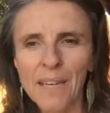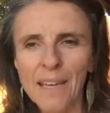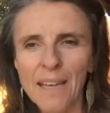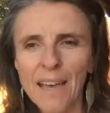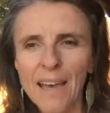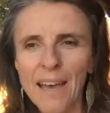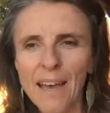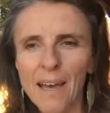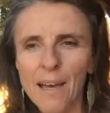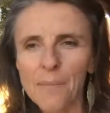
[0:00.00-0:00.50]

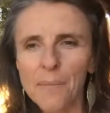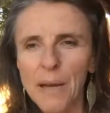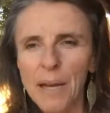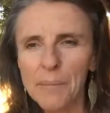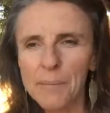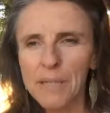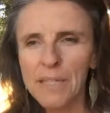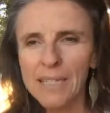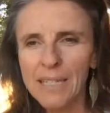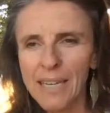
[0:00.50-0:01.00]

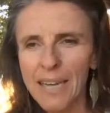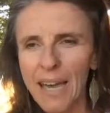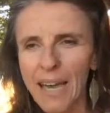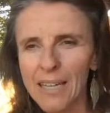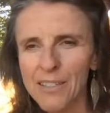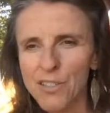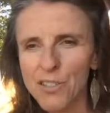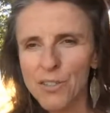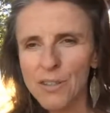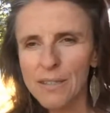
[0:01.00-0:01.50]
I'm going to
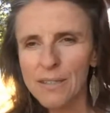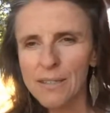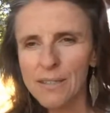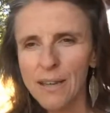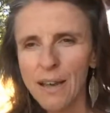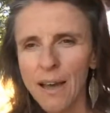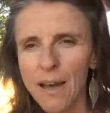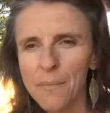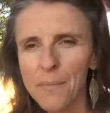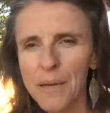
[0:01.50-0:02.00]
catch this
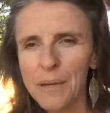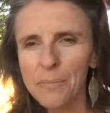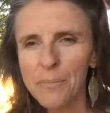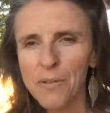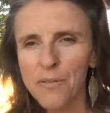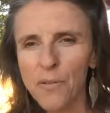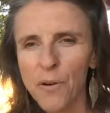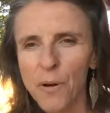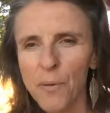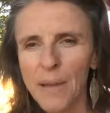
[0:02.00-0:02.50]
comment
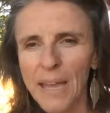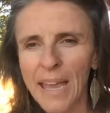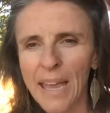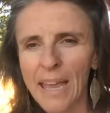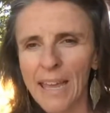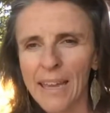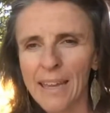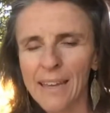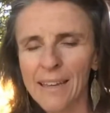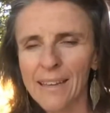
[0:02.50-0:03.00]
before
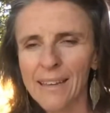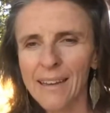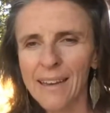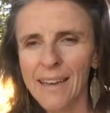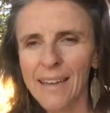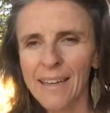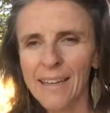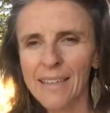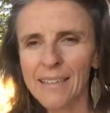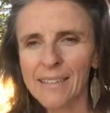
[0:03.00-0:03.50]

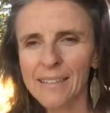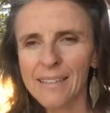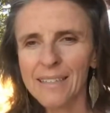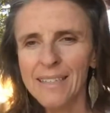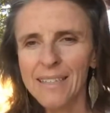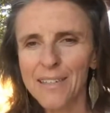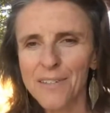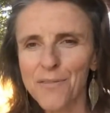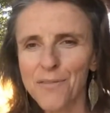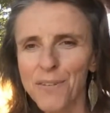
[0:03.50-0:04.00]
I
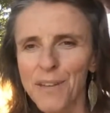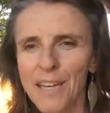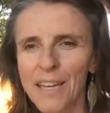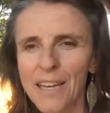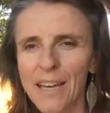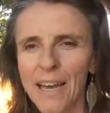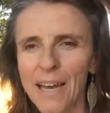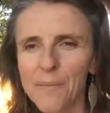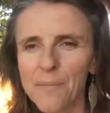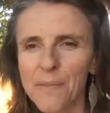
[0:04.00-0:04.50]
leave.
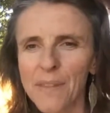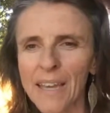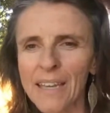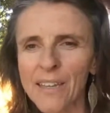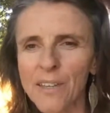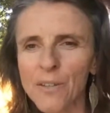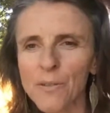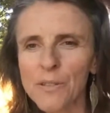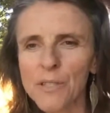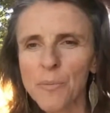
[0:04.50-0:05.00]
Thank
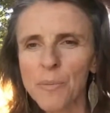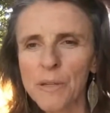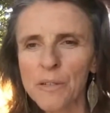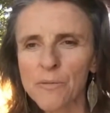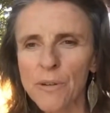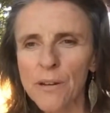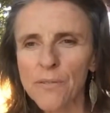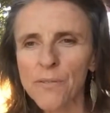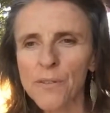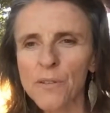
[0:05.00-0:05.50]
you. It's been a
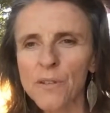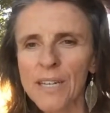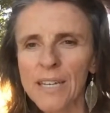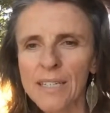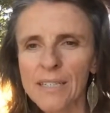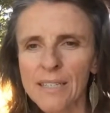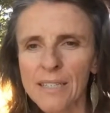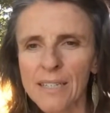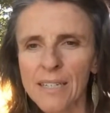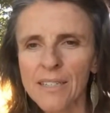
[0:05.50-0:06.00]
rough few
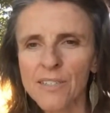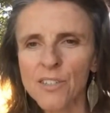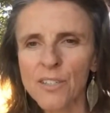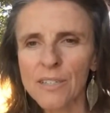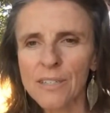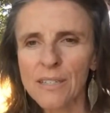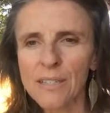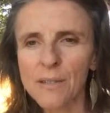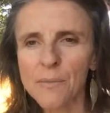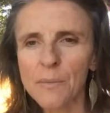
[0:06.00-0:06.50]
days, and I
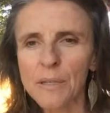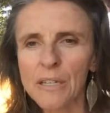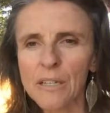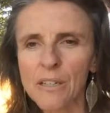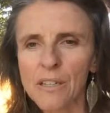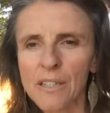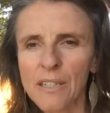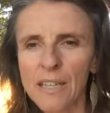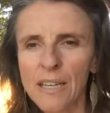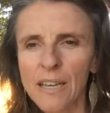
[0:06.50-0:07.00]
just in the
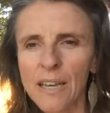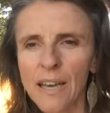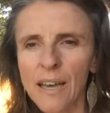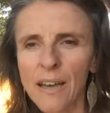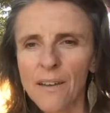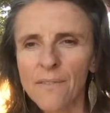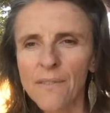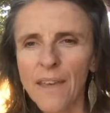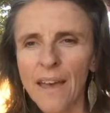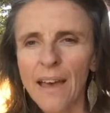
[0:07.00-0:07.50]
middle
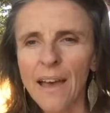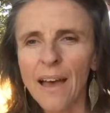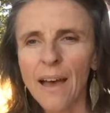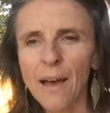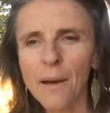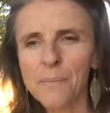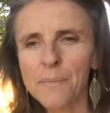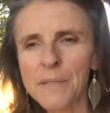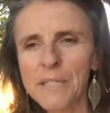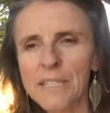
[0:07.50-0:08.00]
of that
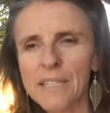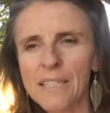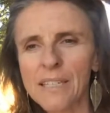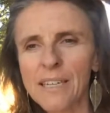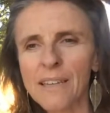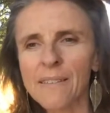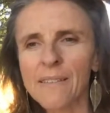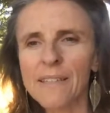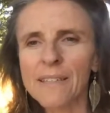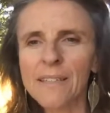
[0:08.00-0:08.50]
hopped
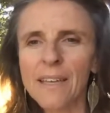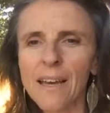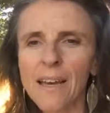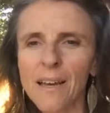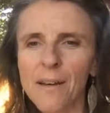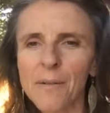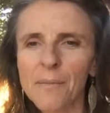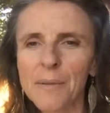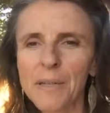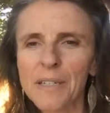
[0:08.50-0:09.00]
in the
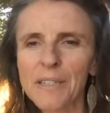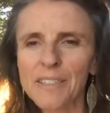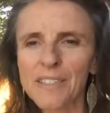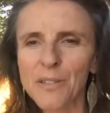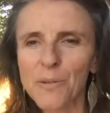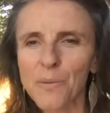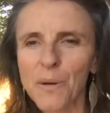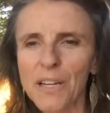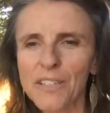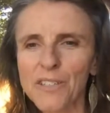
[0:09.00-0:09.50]
tub
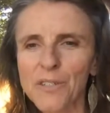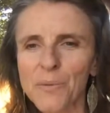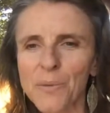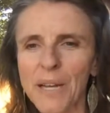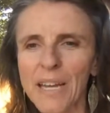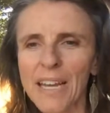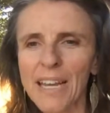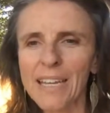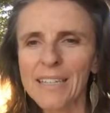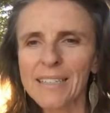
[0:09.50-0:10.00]
to wash
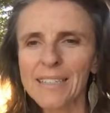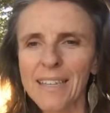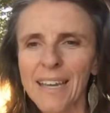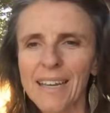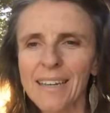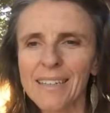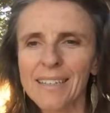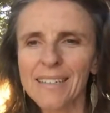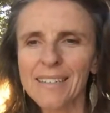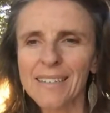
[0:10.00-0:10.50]
away
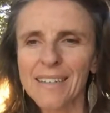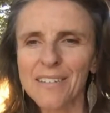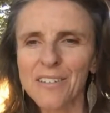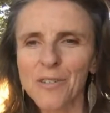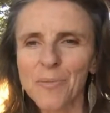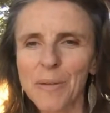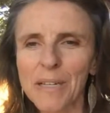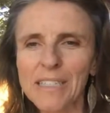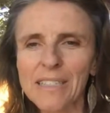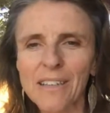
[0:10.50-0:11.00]
anxiety and center
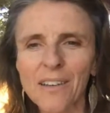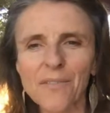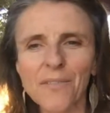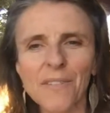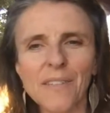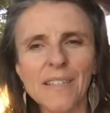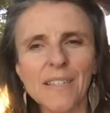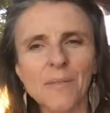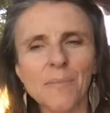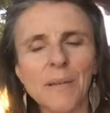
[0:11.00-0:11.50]
myself,
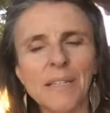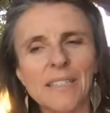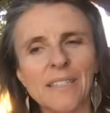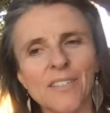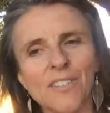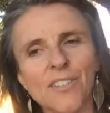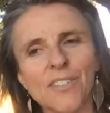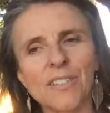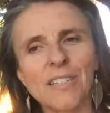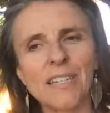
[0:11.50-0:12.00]
and this
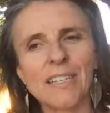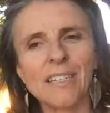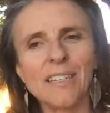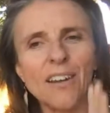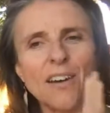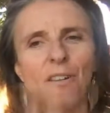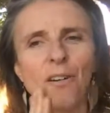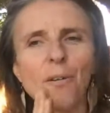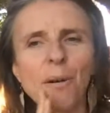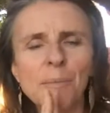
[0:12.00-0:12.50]
message is needed.
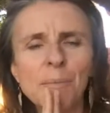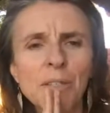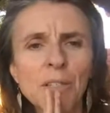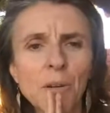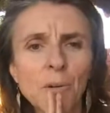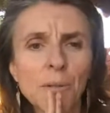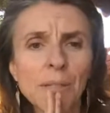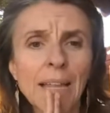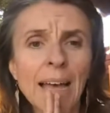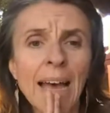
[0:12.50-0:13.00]
Oh, I'm
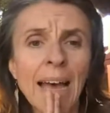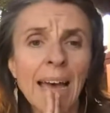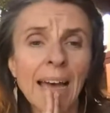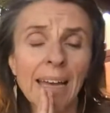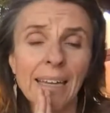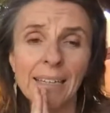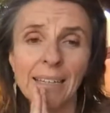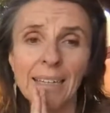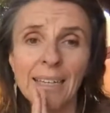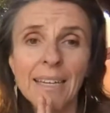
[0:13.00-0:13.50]
so
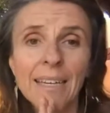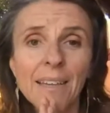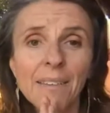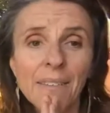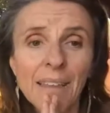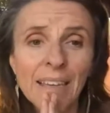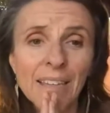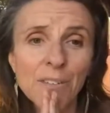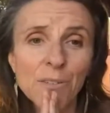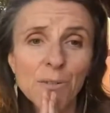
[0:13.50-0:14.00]
glad.
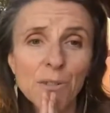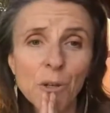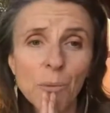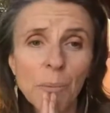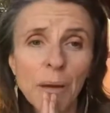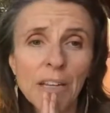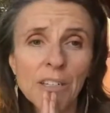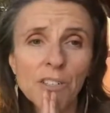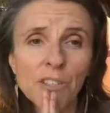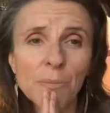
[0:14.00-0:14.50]
Thank you so
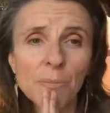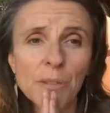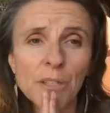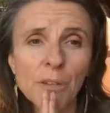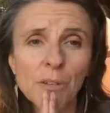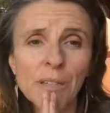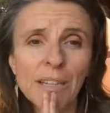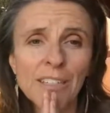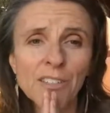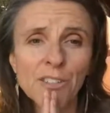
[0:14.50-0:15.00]
much. I'm so
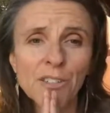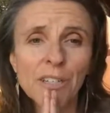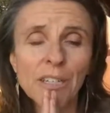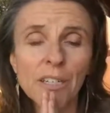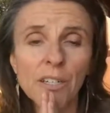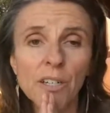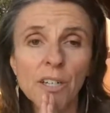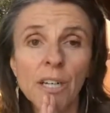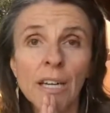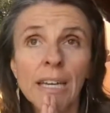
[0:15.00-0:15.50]
glad you're
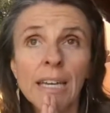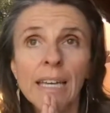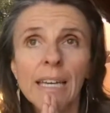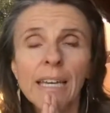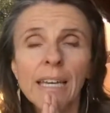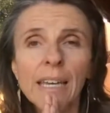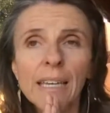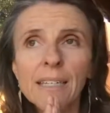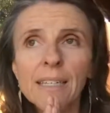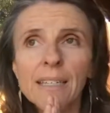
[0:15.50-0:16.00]
here.
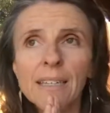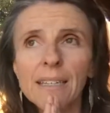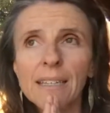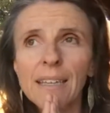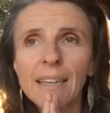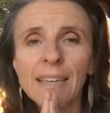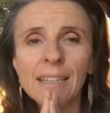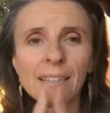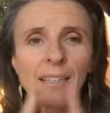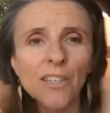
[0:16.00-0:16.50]

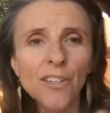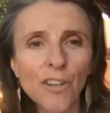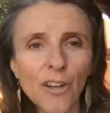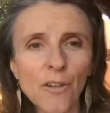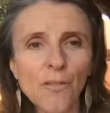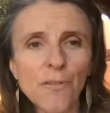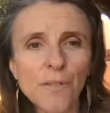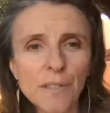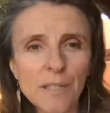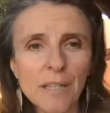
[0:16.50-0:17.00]

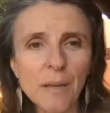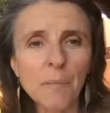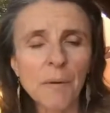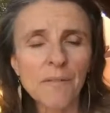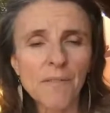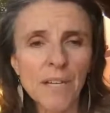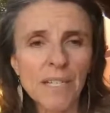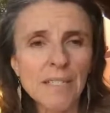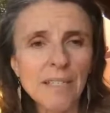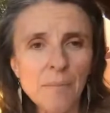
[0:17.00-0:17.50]
For some
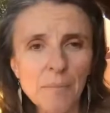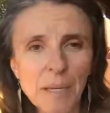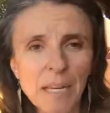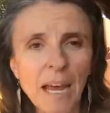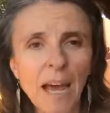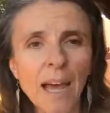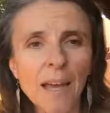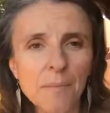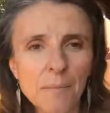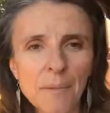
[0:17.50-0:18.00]
of us, I mean,
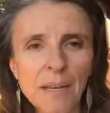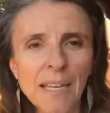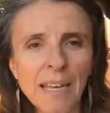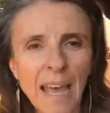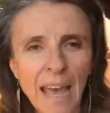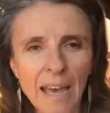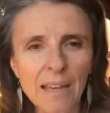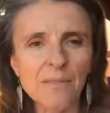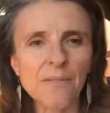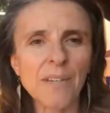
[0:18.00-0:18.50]
I'm an
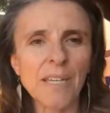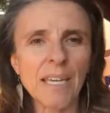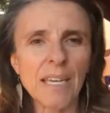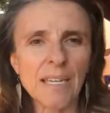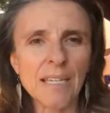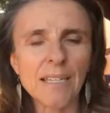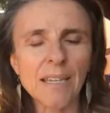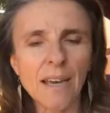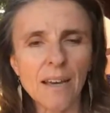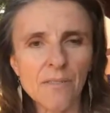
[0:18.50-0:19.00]

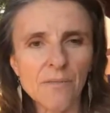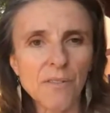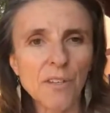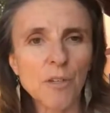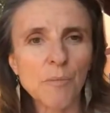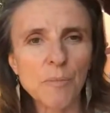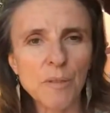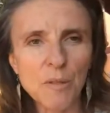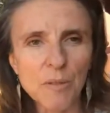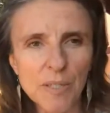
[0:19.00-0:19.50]
advocate of
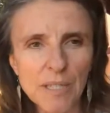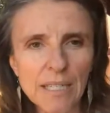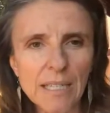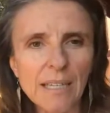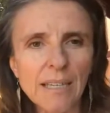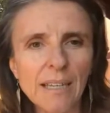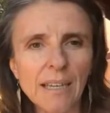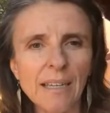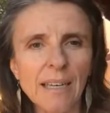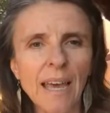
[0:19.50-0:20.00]

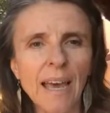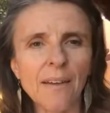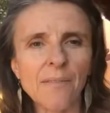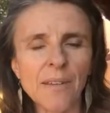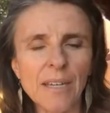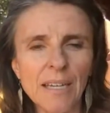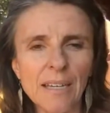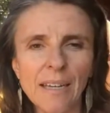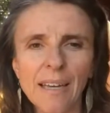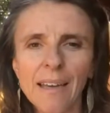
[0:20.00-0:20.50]
community and
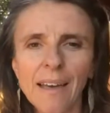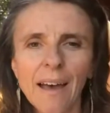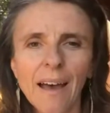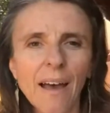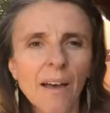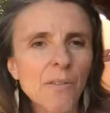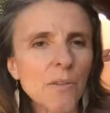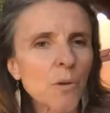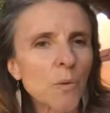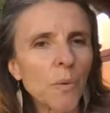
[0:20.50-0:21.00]
having
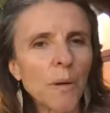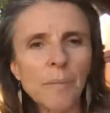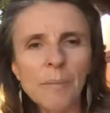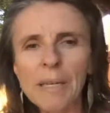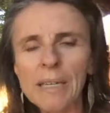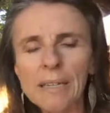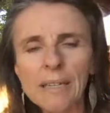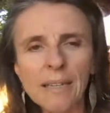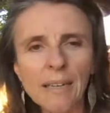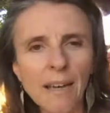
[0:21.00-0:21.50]
other
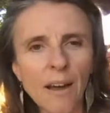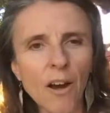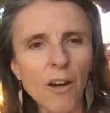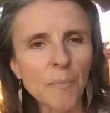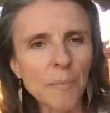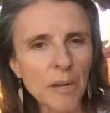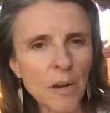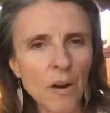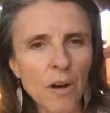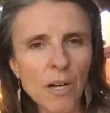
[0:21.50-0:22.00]
women
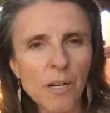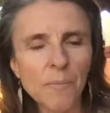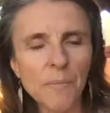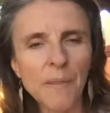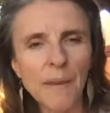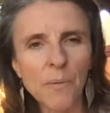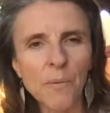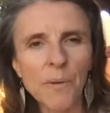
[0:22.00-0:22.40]
arm in arm that we